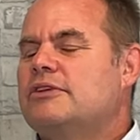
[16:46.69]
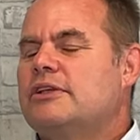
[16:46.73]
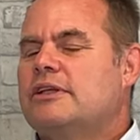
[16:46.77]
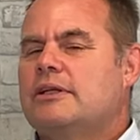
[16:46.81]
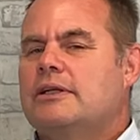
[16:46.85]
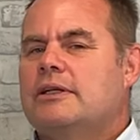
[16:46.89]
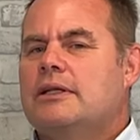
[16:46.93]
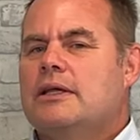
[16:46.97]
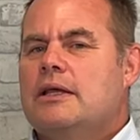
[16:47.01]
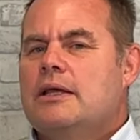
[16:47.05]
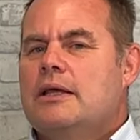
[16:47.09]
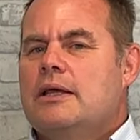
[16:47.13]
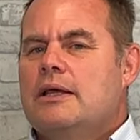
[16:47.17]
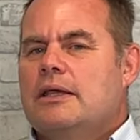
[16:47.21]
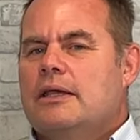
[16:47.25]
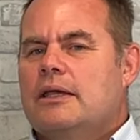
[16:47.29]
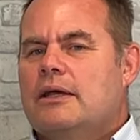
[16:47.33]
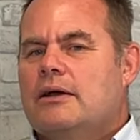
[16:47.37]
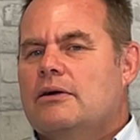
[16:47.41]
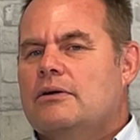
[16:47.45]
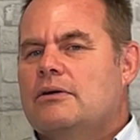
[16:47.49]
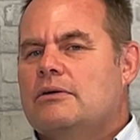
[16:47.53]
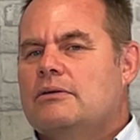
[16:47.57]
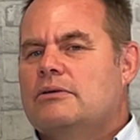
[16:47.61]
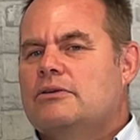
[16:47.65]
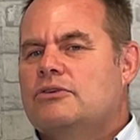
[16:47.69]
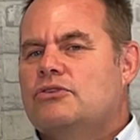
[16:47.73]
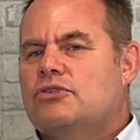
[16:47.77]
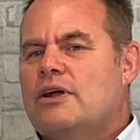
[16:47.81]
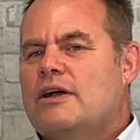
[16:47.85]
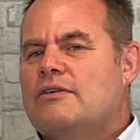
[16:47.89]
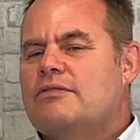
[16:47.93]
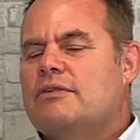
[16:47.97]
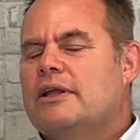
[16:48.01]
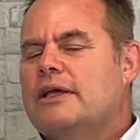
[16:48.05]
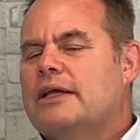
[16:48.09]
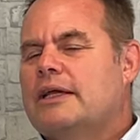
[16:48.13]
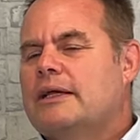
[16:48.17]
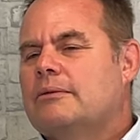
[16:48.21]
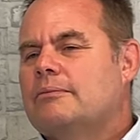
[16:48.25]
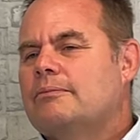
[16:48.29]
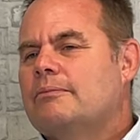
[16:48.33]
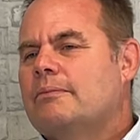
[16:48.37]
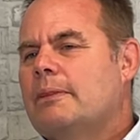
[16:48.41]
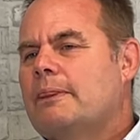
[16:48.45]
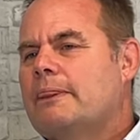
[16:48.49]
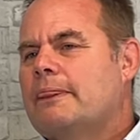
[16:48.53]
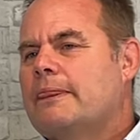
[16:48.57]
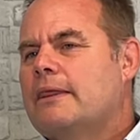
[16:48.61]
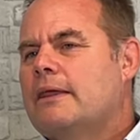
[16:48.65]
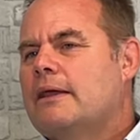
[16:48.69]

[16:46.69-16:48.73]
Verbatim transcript: And, you know, traveling